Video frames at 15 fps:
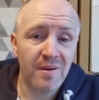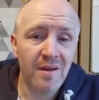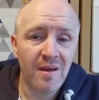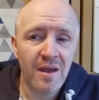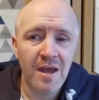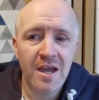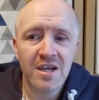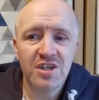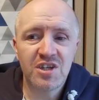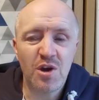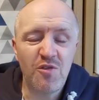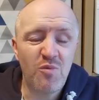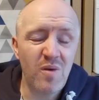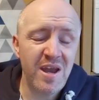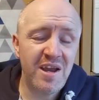So
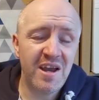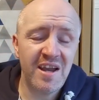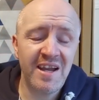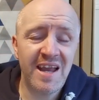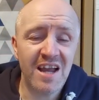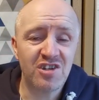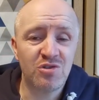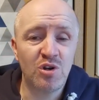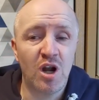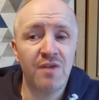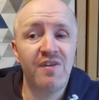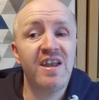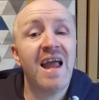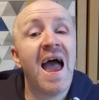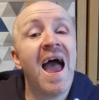if we can get some kind of
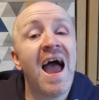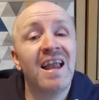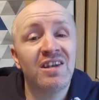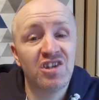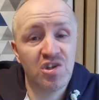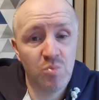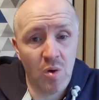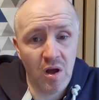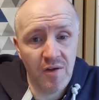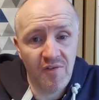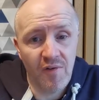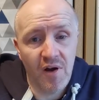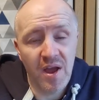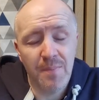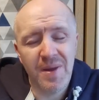enhanced
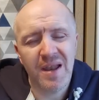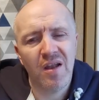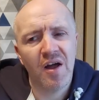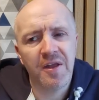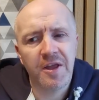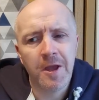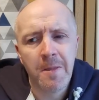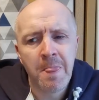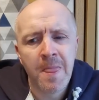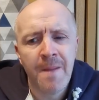Wi-Fi, a bit like